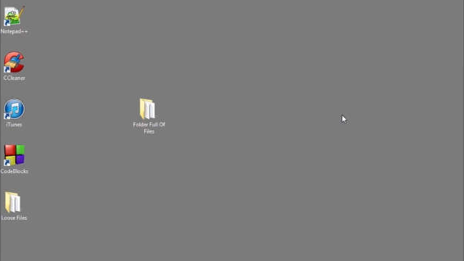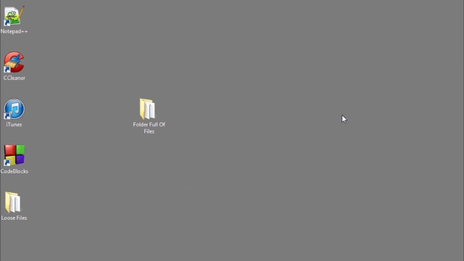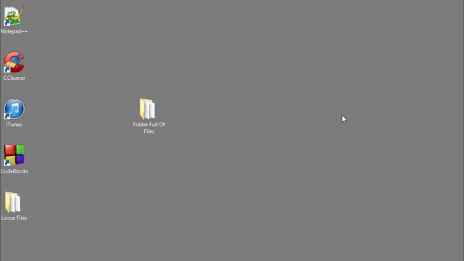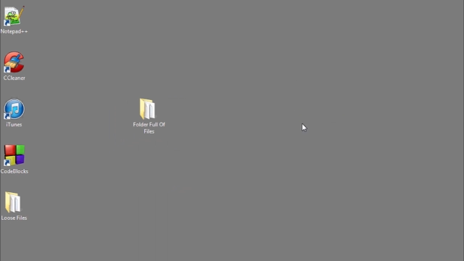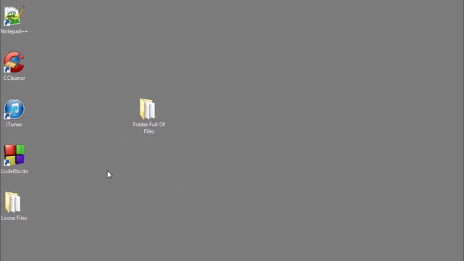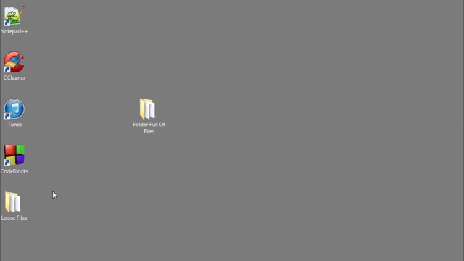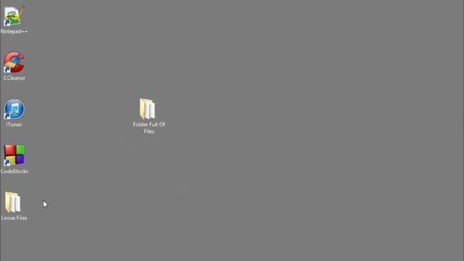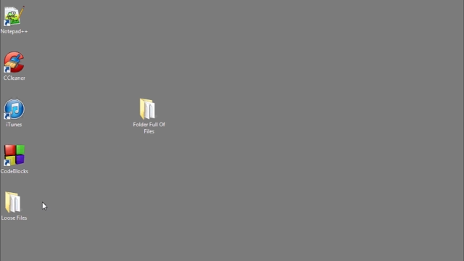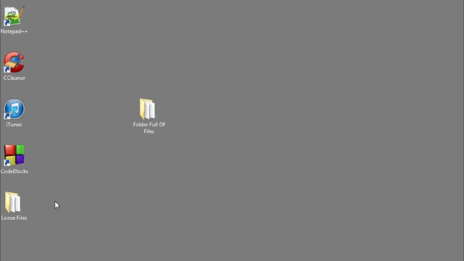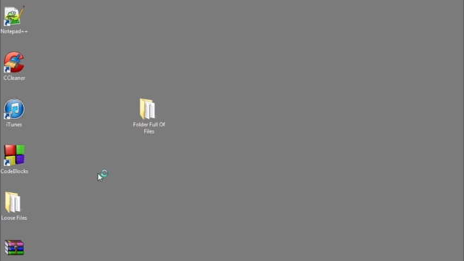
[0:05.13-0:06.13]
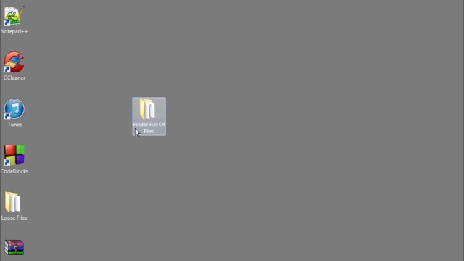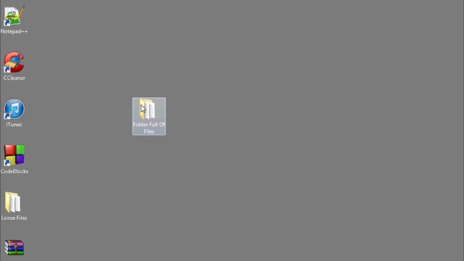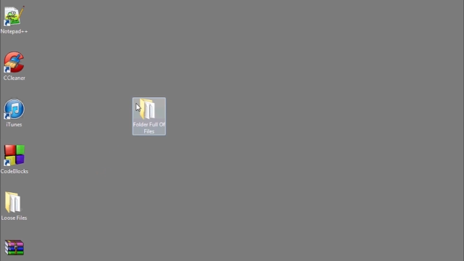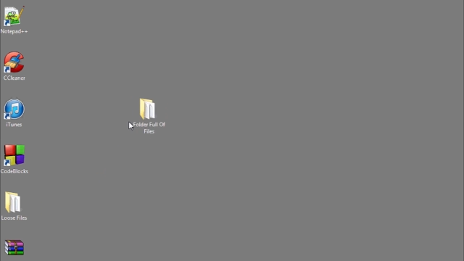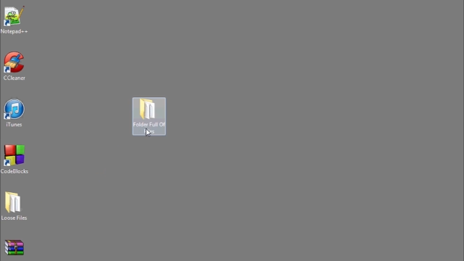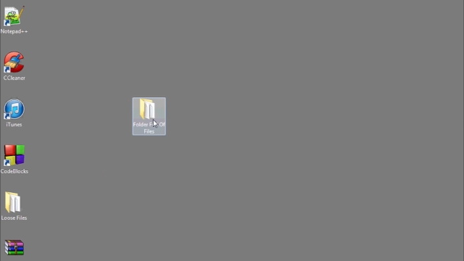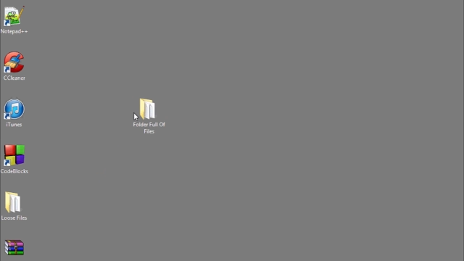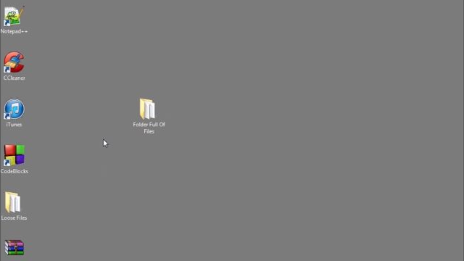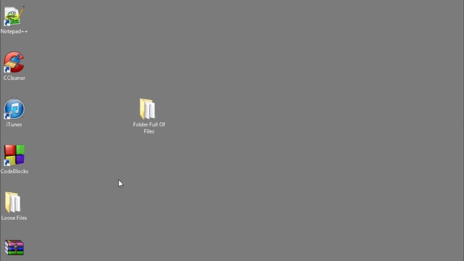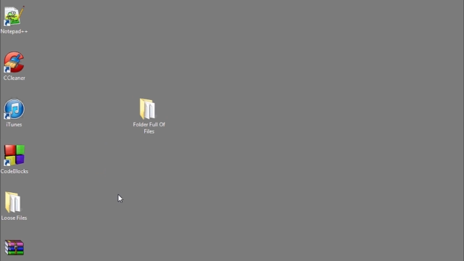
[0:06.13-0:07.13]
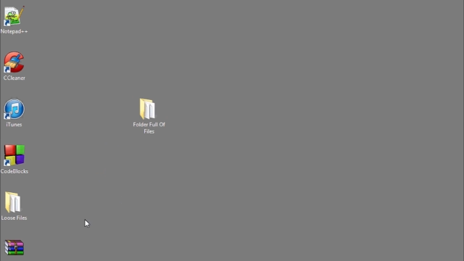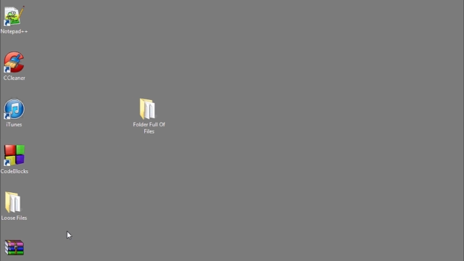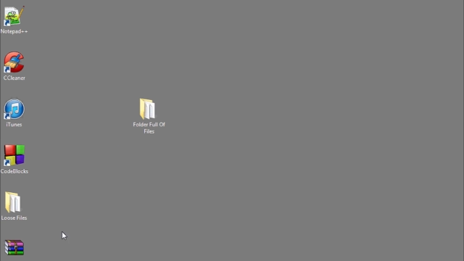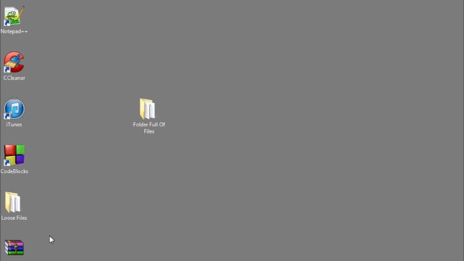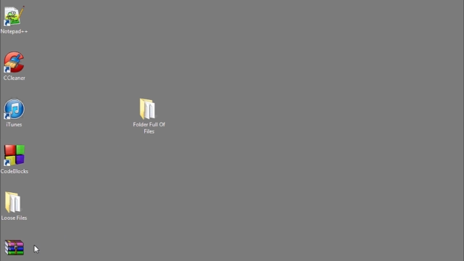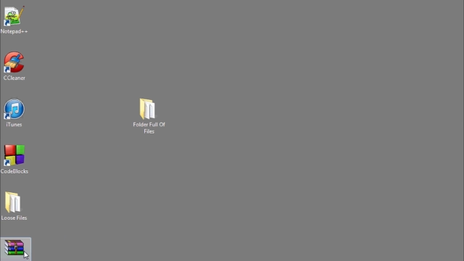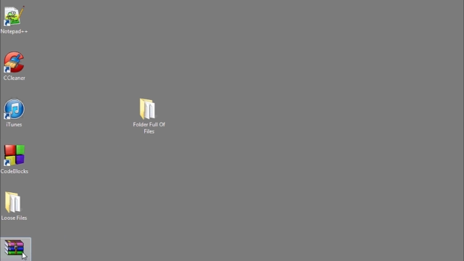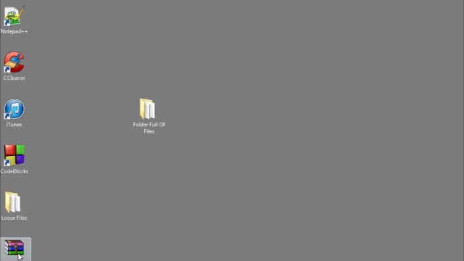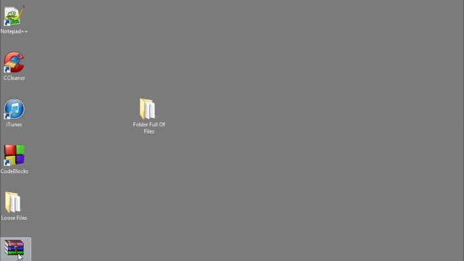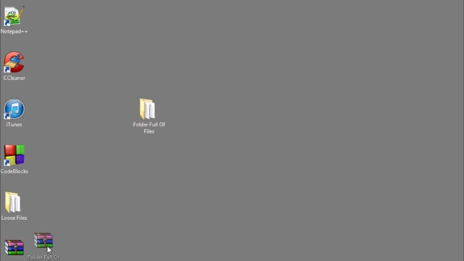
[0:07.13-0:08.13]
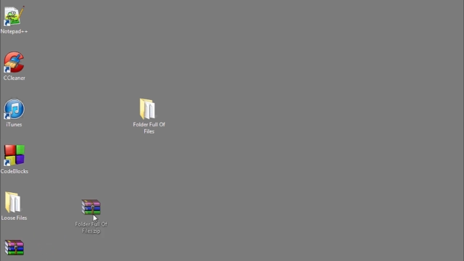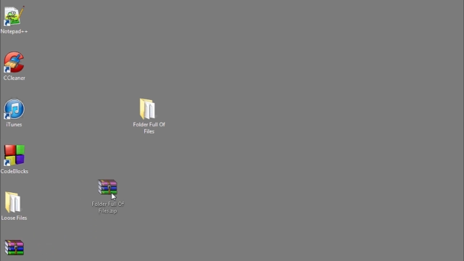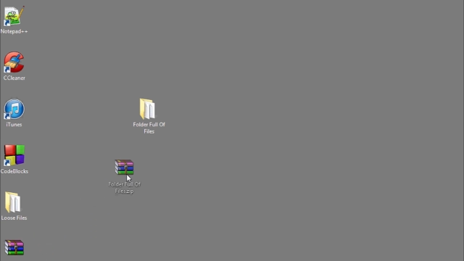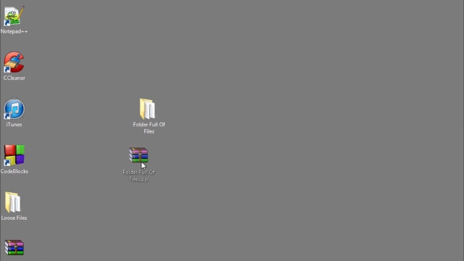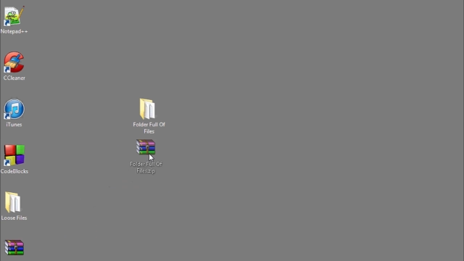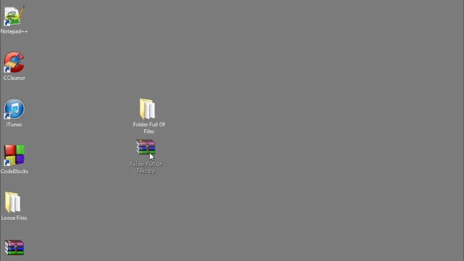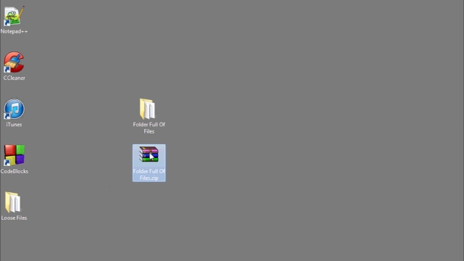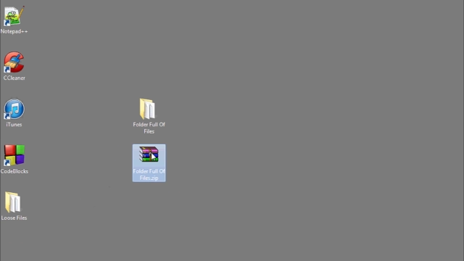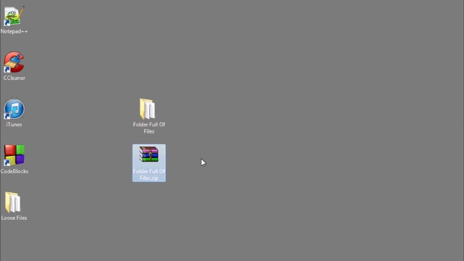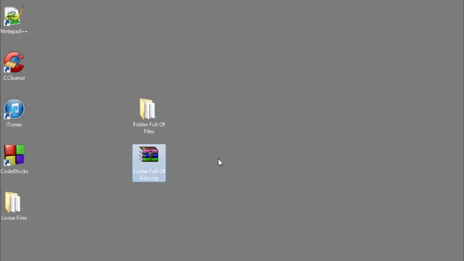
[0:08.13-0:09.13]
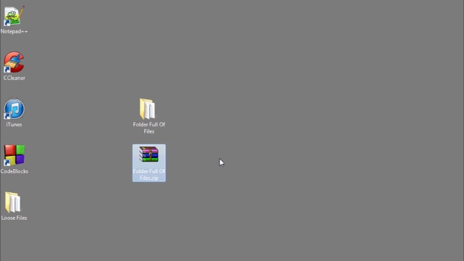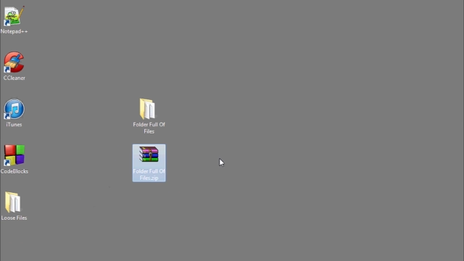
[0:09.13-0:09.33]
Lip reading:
(no speaker visible)